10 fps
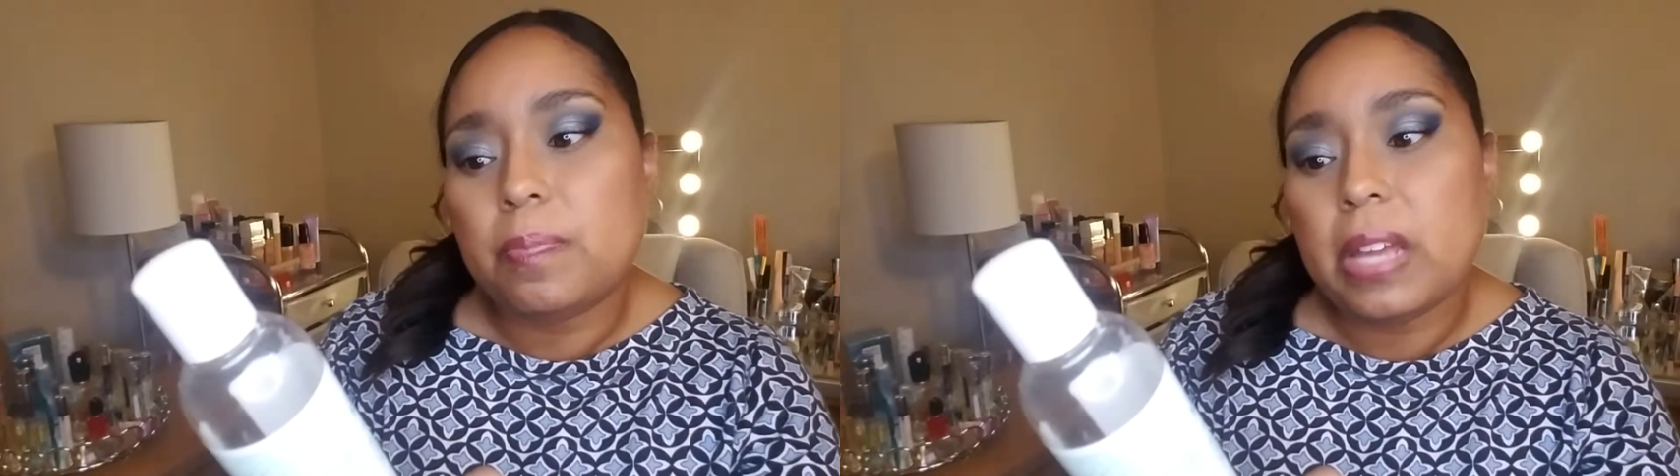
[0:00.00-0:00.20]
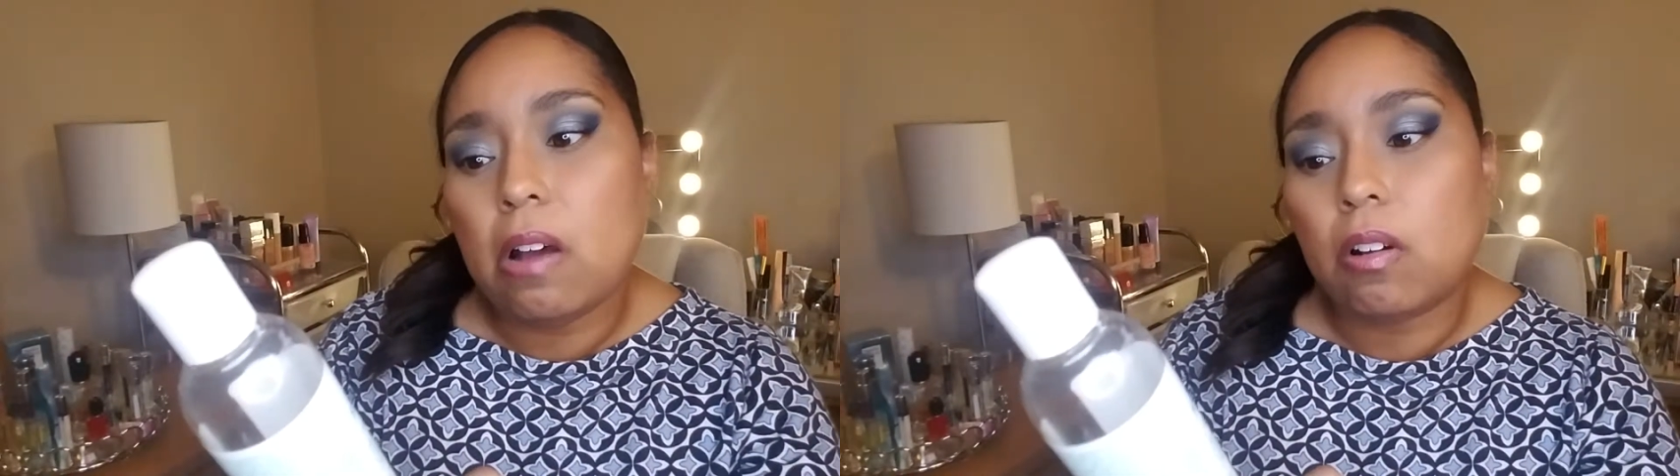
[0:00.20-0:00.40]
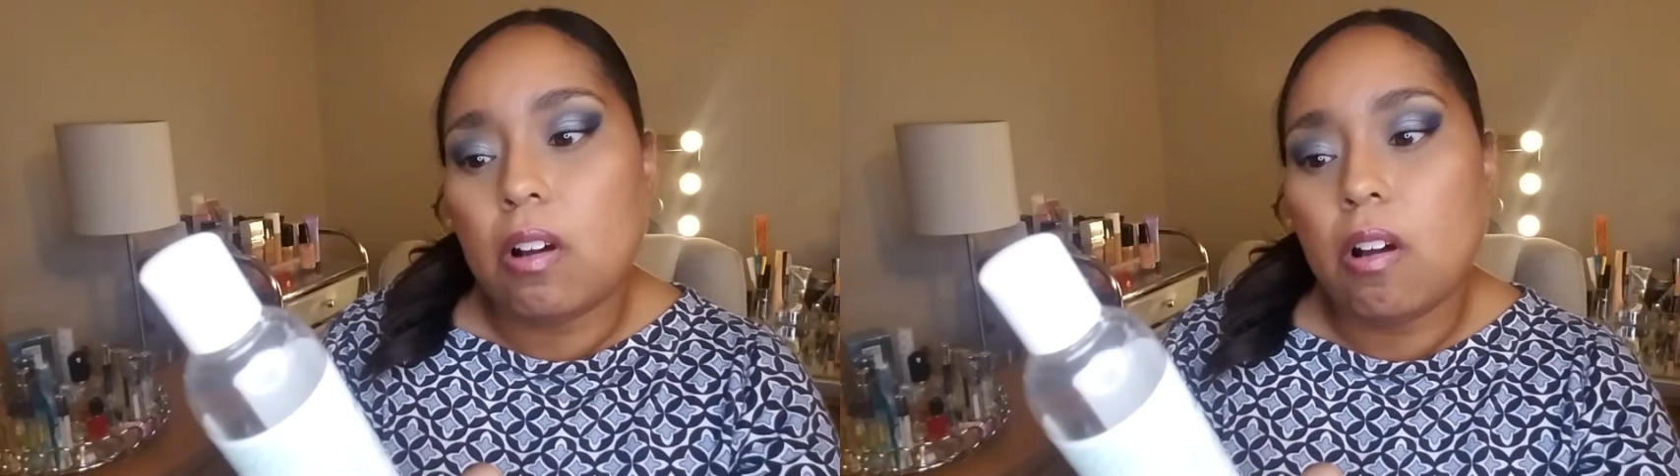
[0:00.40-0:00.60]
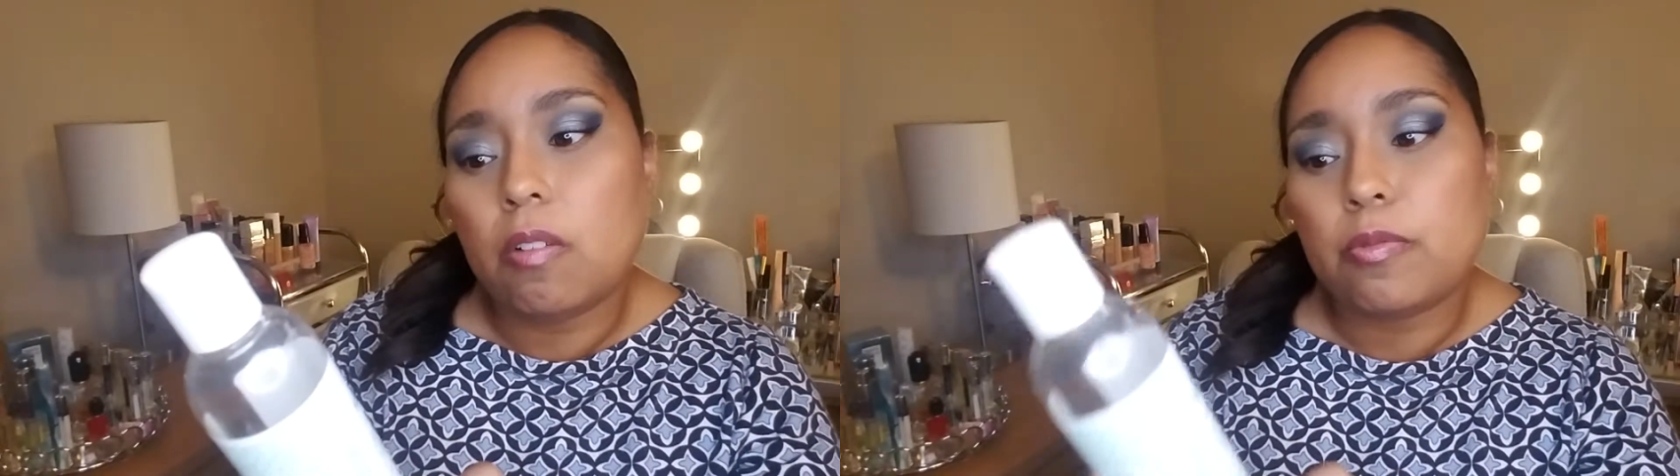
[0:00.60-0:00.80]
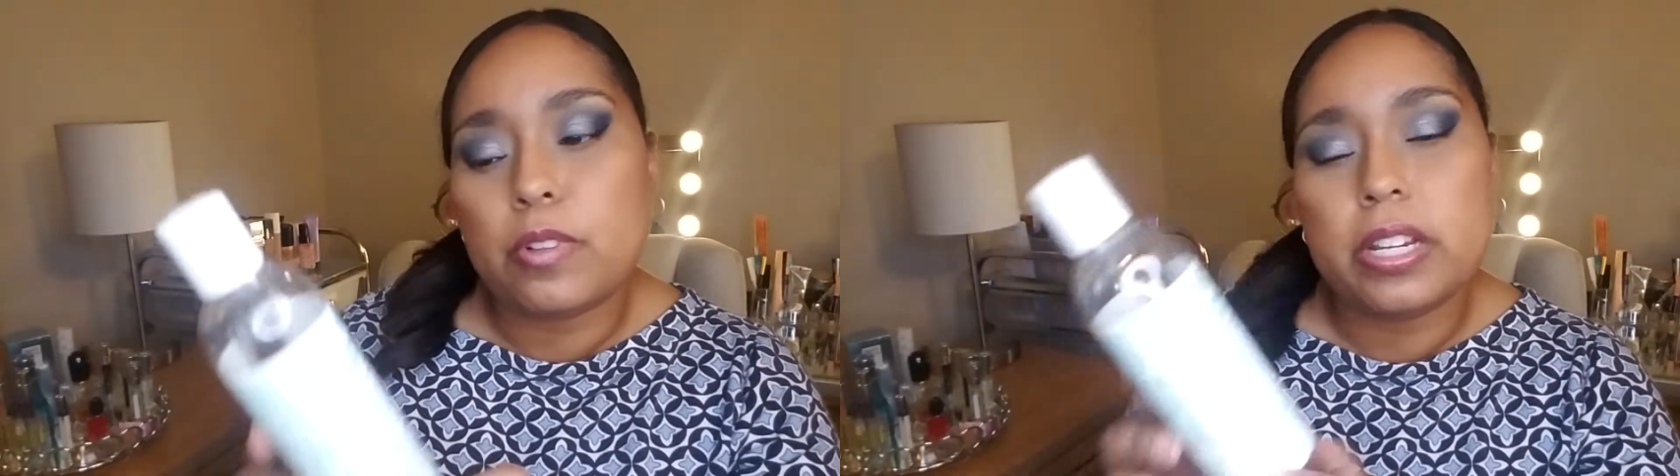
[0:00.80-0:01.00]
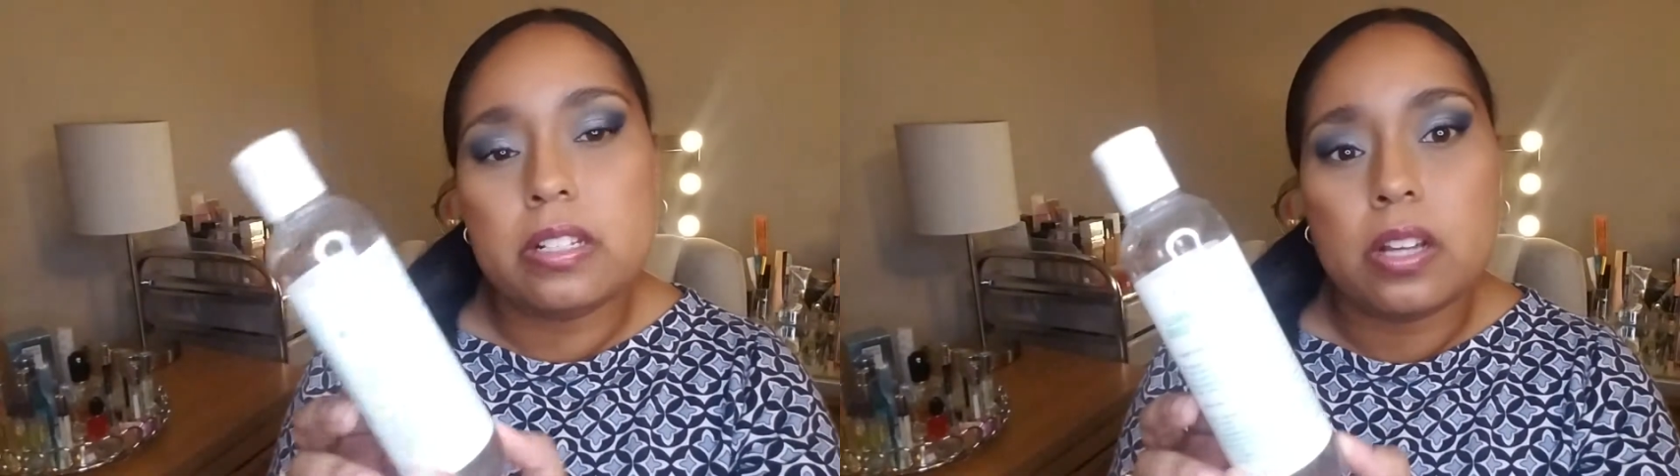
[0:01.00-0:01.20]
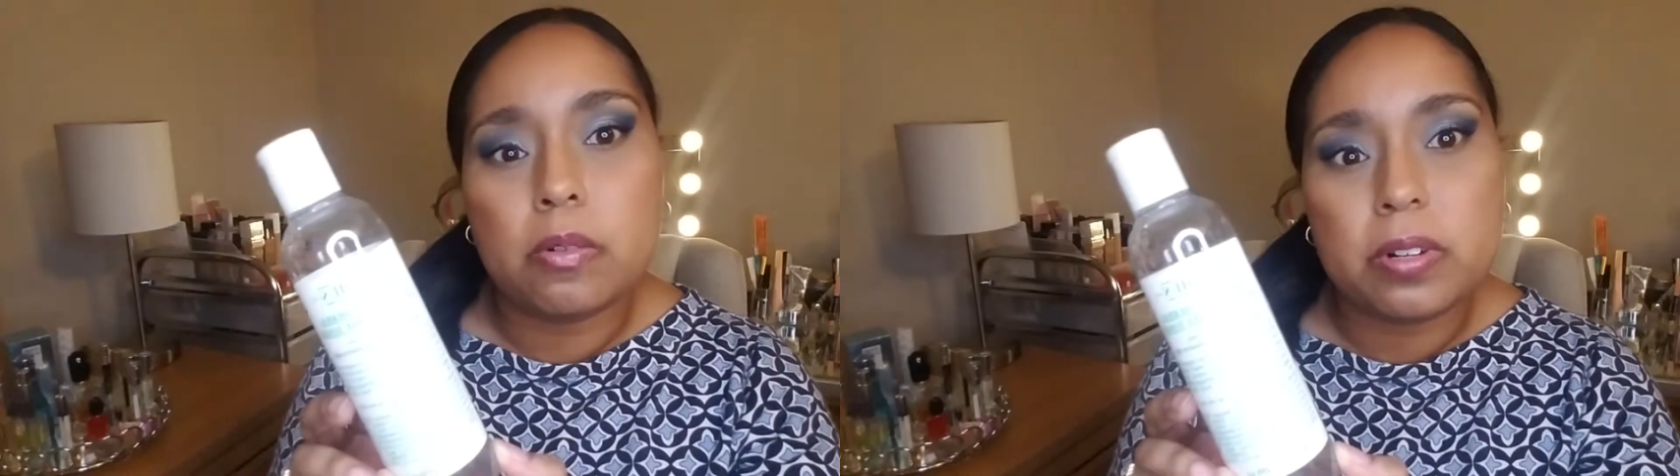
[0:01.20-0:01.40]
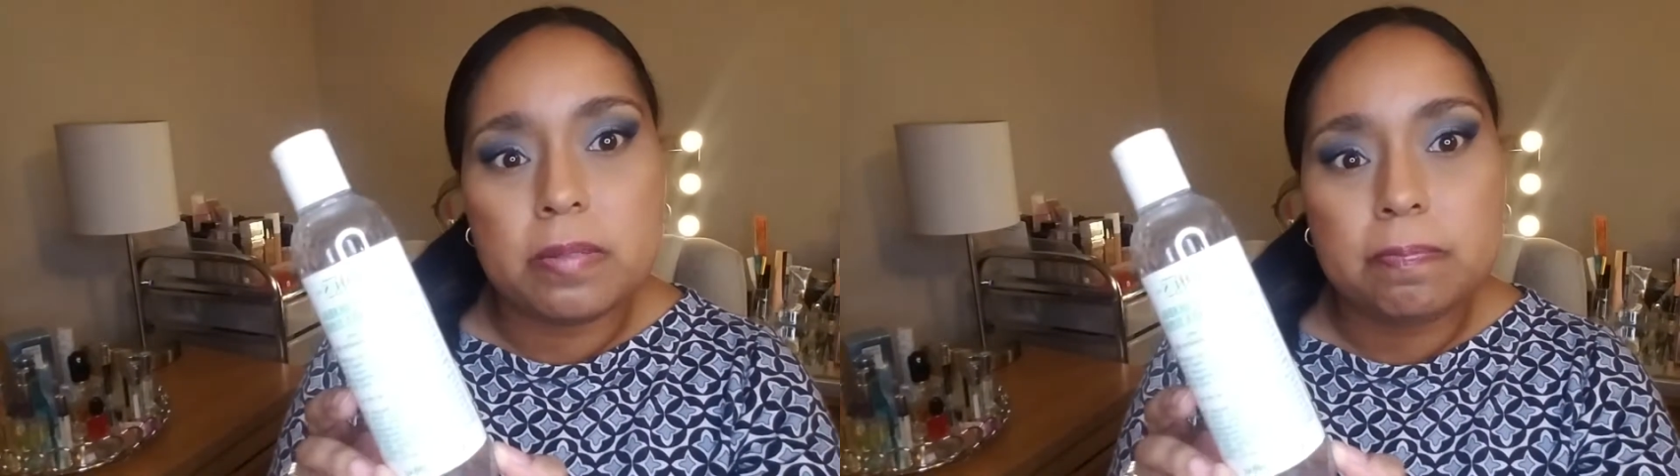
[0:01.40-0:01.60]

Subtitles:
Alcohol-Free Toner.